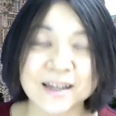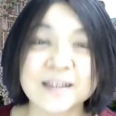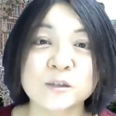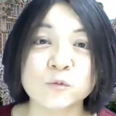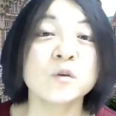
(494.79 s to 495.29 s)

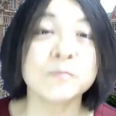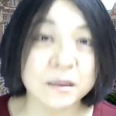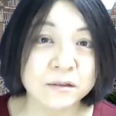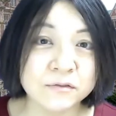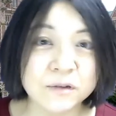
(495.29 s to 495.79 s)
it's
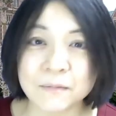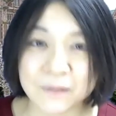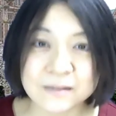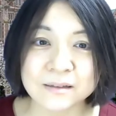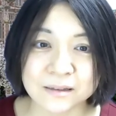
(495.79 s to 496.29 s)
women who
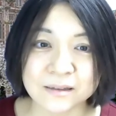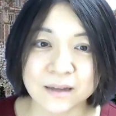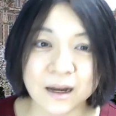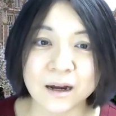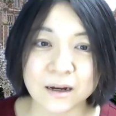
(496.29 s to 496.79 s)
abandon
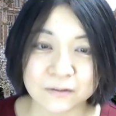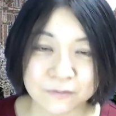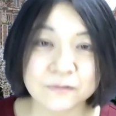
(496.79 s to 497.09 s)
her